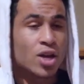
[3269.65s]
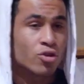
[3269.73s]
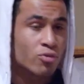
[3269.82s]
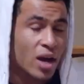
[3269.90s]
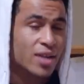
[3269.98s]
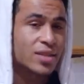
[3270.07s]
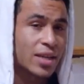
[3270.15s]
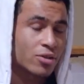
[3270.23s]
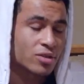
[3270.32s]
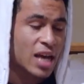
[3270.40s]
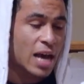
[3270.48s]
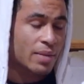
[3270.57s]
You got to take your
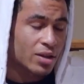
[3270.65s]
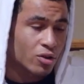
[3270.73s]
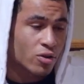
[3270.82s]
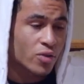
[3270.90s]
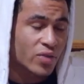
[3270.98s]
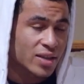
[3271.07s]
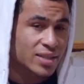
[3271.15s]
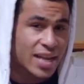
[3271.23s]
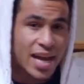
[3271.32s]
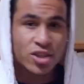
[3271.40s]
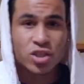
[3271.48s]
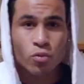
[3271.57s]
time and learn the things that
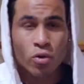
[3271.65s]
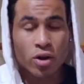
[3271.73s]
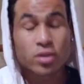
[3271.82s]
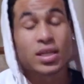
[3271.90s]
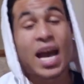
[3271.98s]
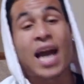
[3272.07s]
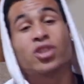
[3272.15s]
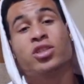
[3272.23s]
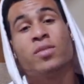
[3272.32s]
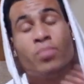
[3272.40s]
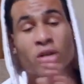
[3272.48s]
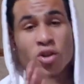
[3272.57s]
actually work to
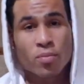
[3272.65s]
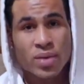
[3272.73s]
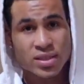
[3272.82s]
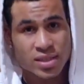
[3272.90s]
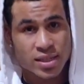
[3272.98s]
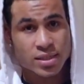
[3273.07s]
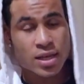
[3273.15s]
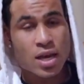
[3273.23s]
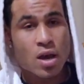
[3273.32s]
actually build your business